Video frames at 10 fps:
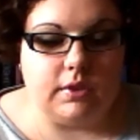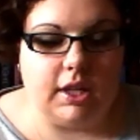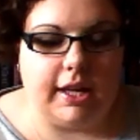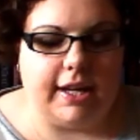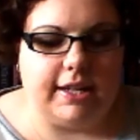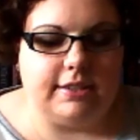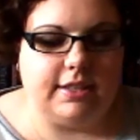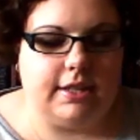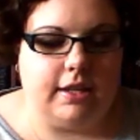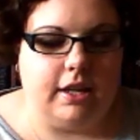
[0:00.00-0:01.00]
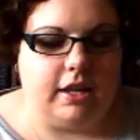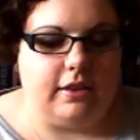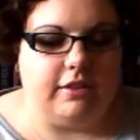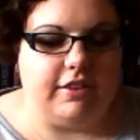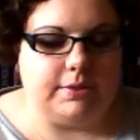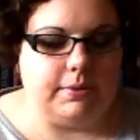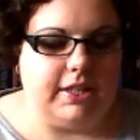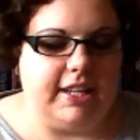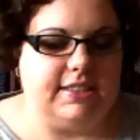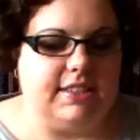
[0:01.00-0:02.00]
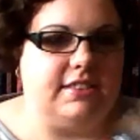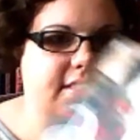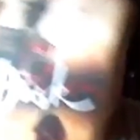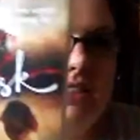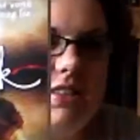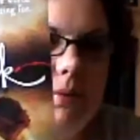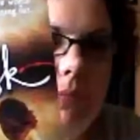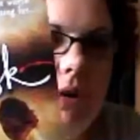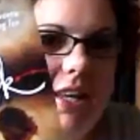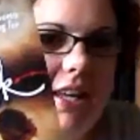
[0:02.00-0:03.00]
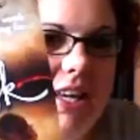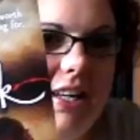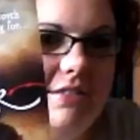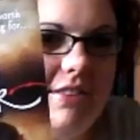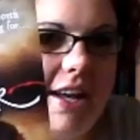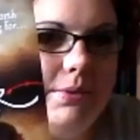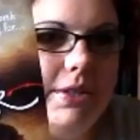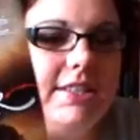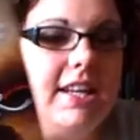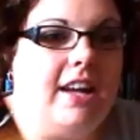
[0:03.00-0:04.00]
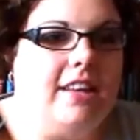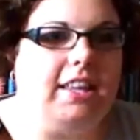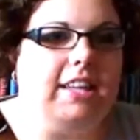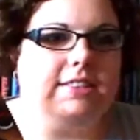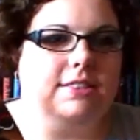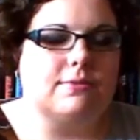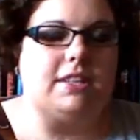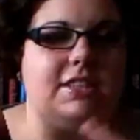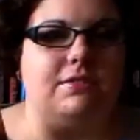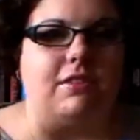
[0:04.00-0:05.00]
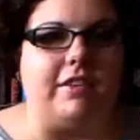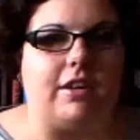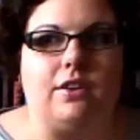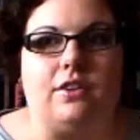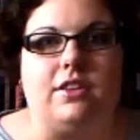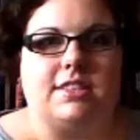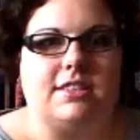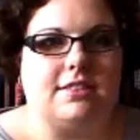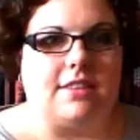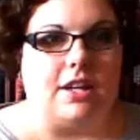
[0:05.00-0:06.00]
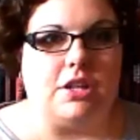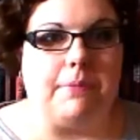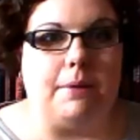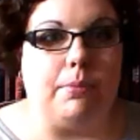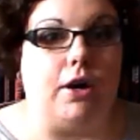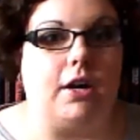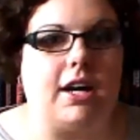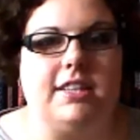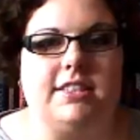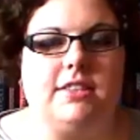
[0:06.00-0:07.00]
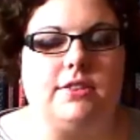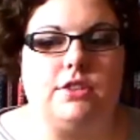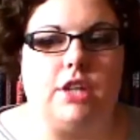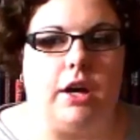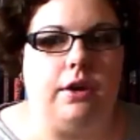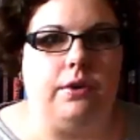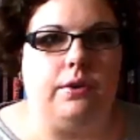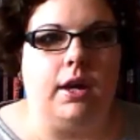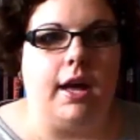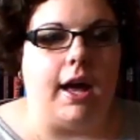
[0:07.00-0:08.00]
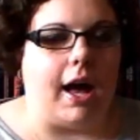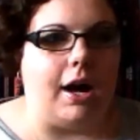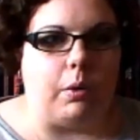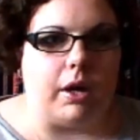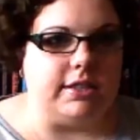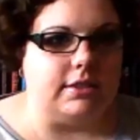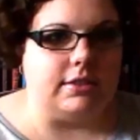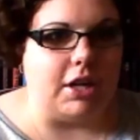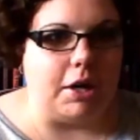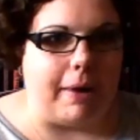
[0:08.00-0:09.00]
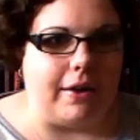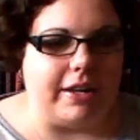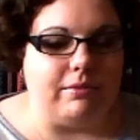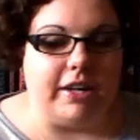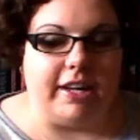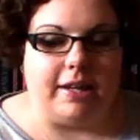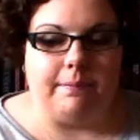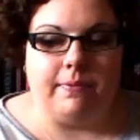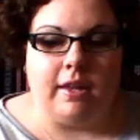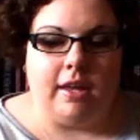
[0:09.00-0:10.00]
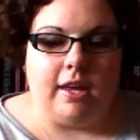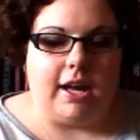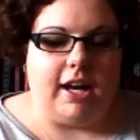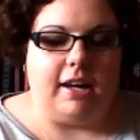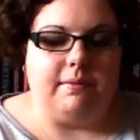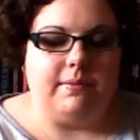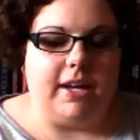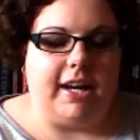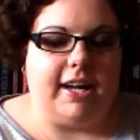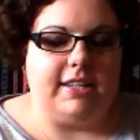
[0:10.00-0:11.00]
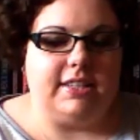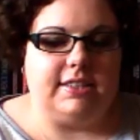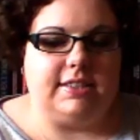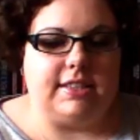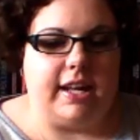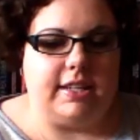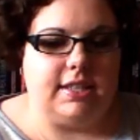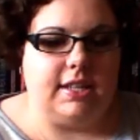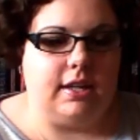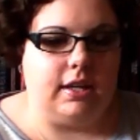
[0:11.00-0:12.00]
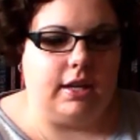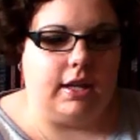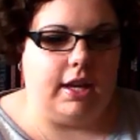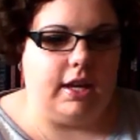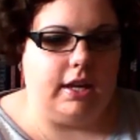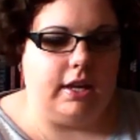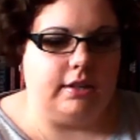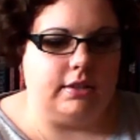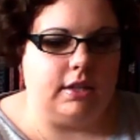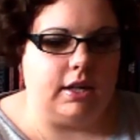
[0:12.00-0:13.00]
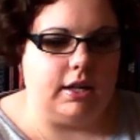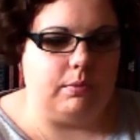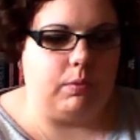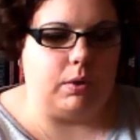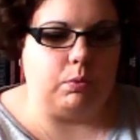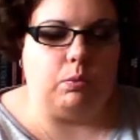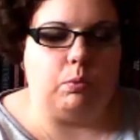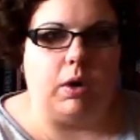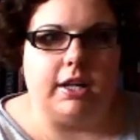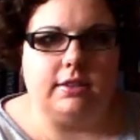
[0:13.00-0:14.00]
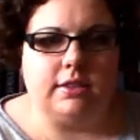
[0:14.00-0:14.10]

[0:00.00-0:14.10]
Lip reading: And the first one is Dusk by Eve Edwards. This, when arrived, I thought this is such a me book. I didn't know how I didn't know about it, really. And it's set in World War